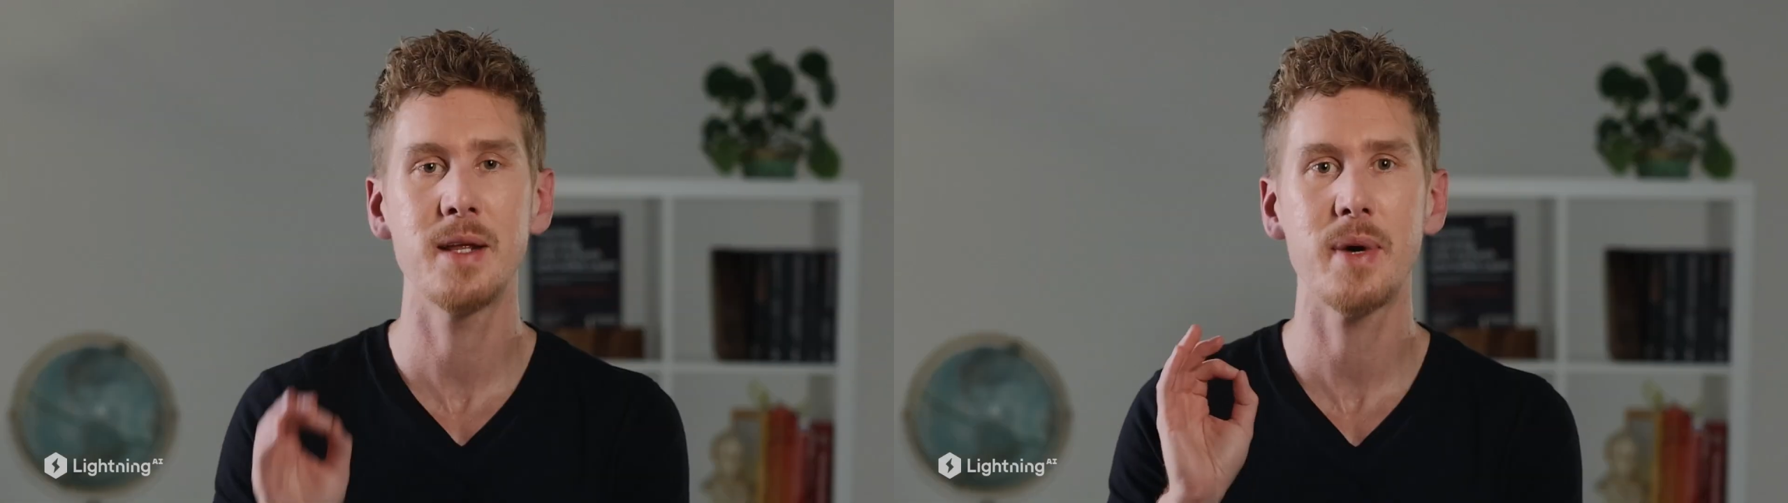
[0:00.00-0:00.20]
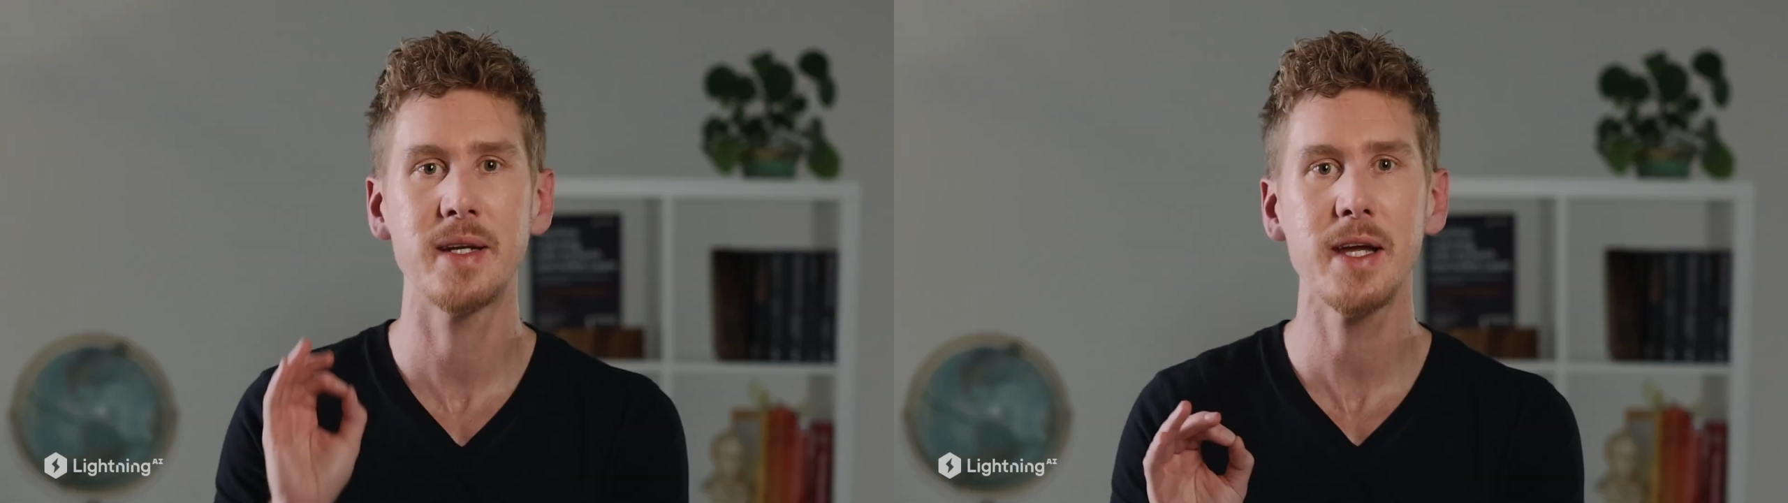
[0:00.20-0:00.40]

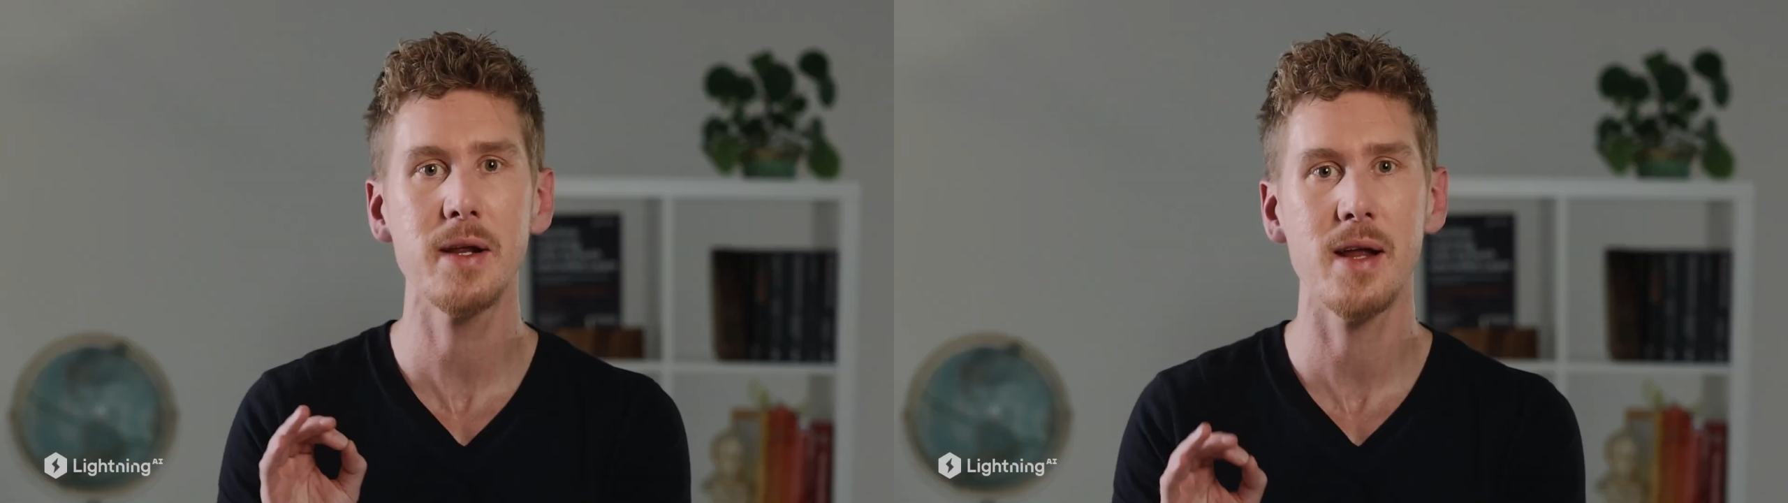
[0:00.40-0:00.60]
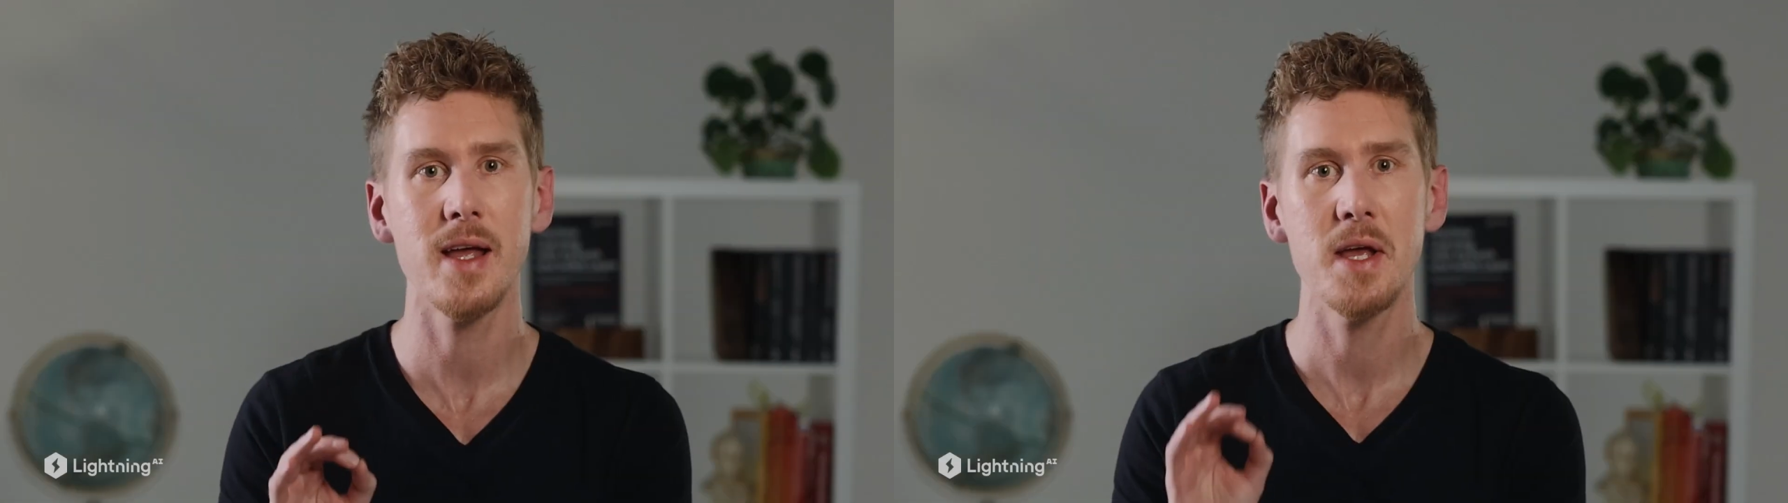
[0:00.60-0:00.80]
And in
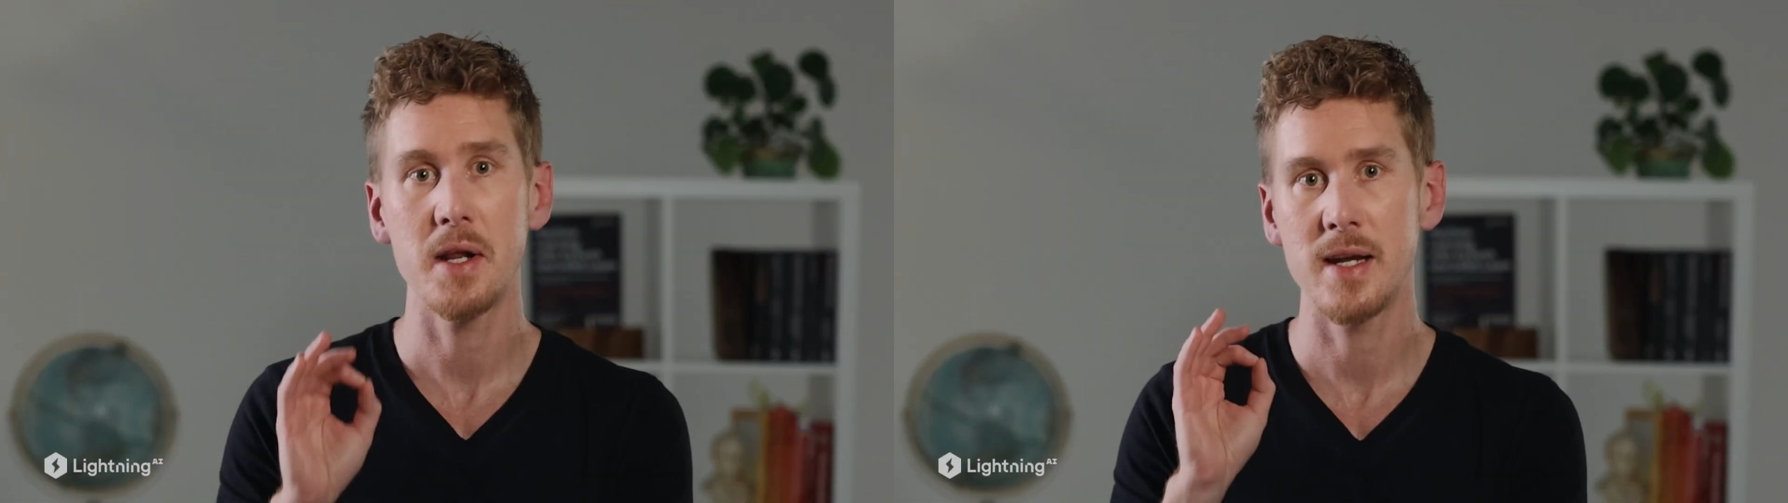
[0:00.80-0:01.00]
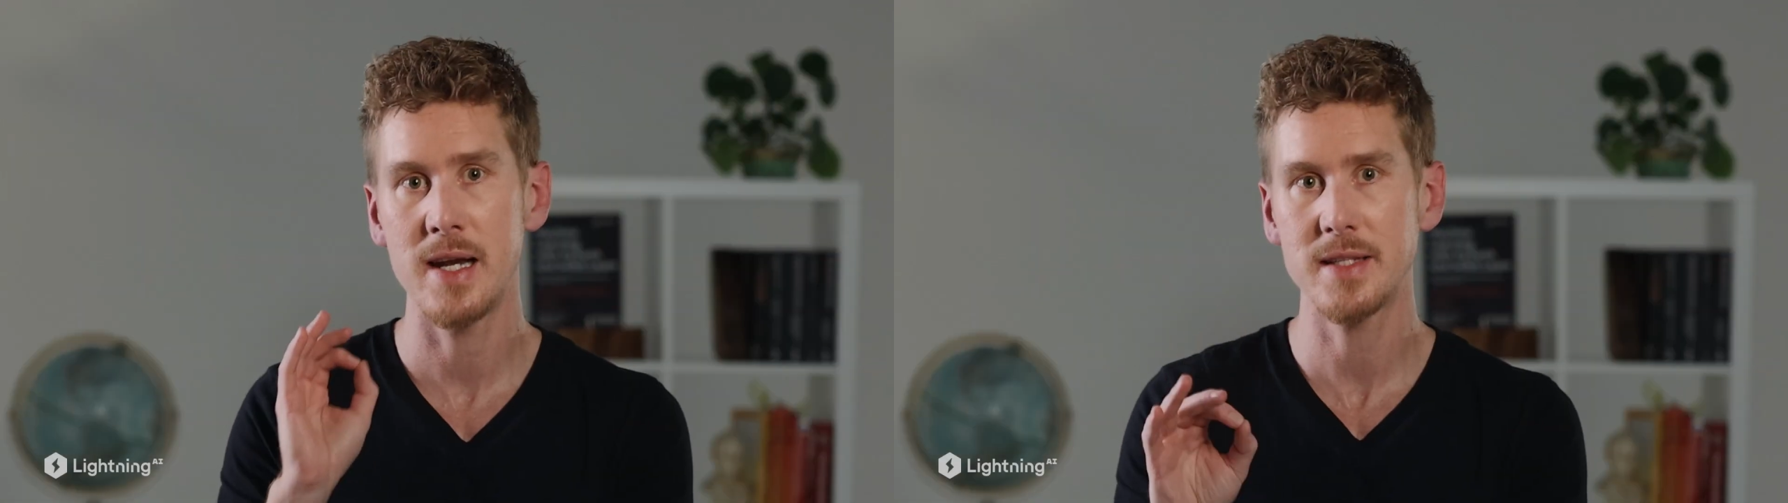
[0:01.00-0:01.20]
particular,
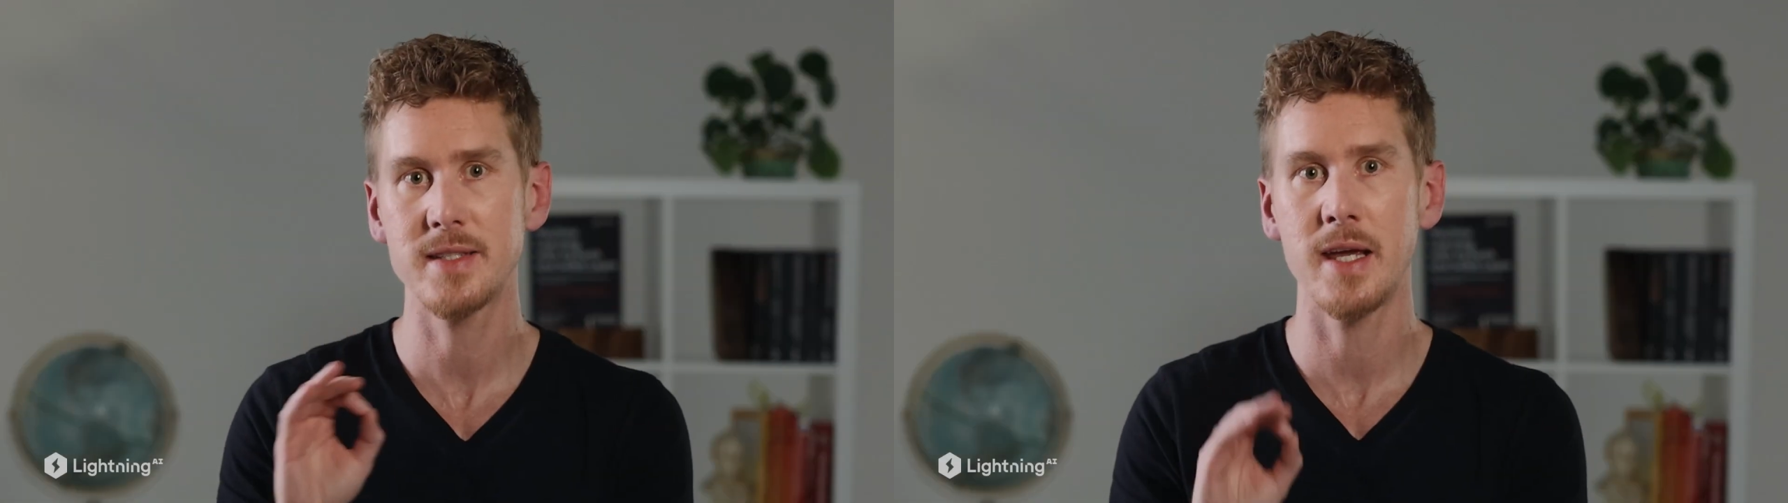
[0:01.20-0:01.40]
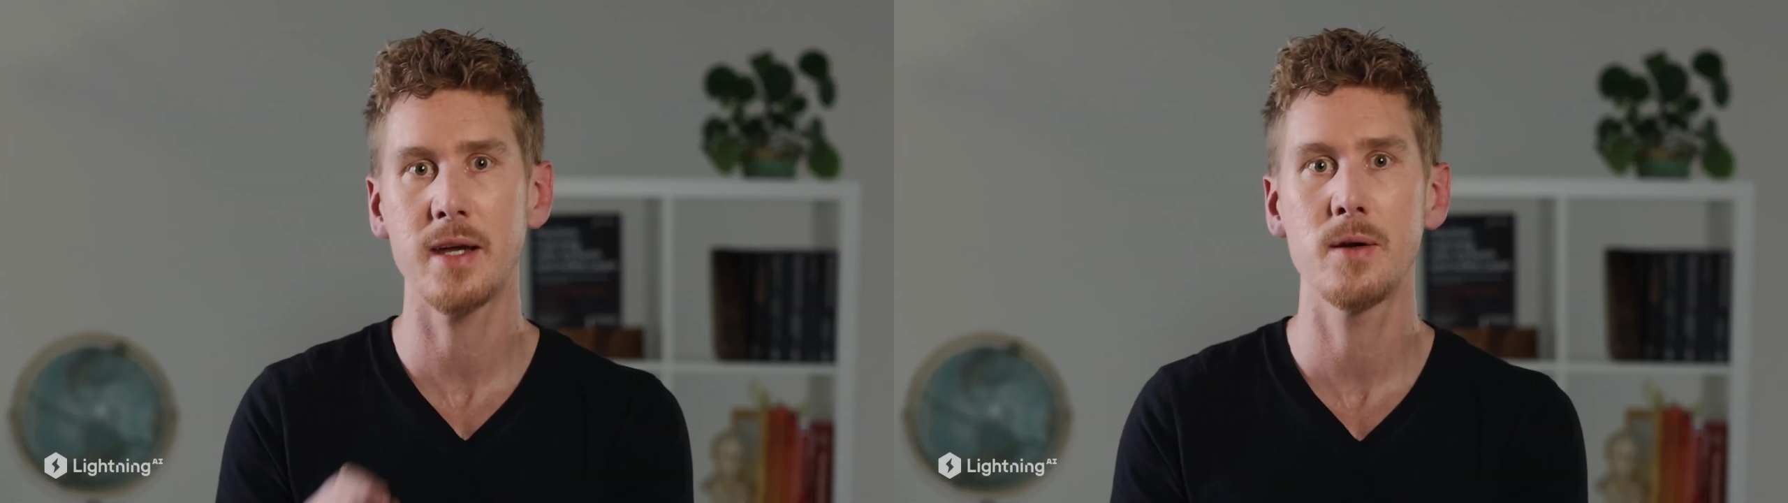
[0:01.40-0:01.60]

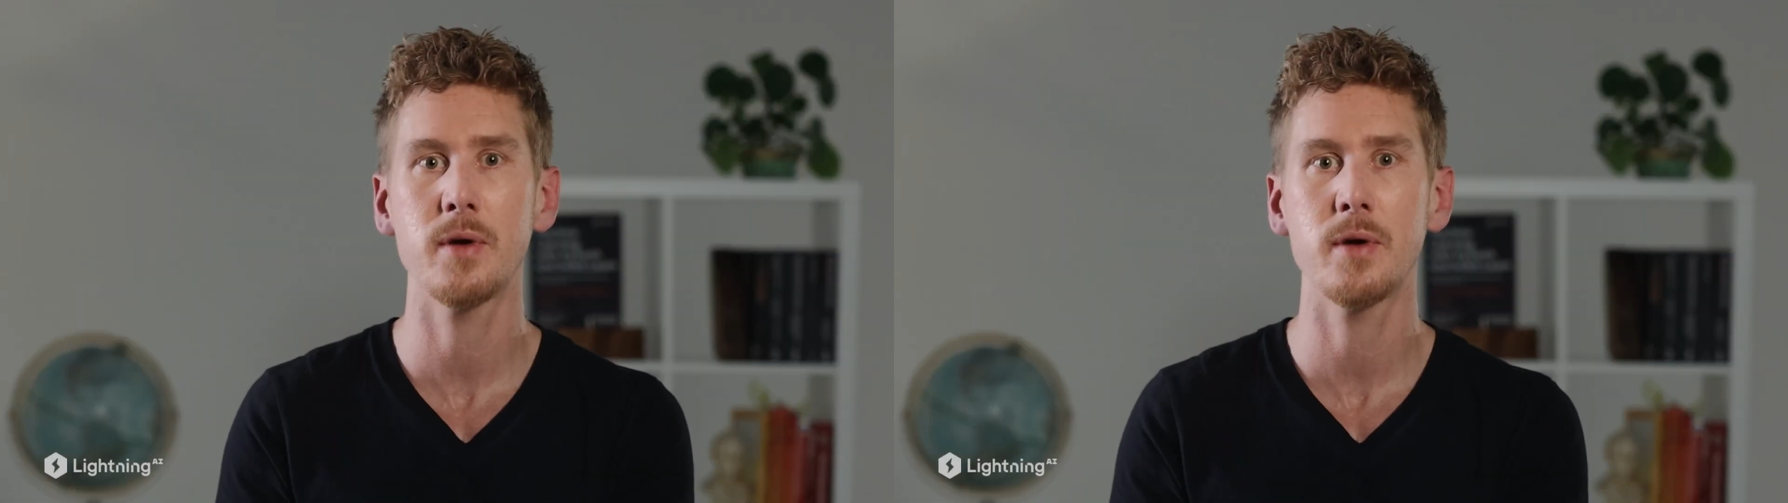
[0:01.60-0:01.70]
let's take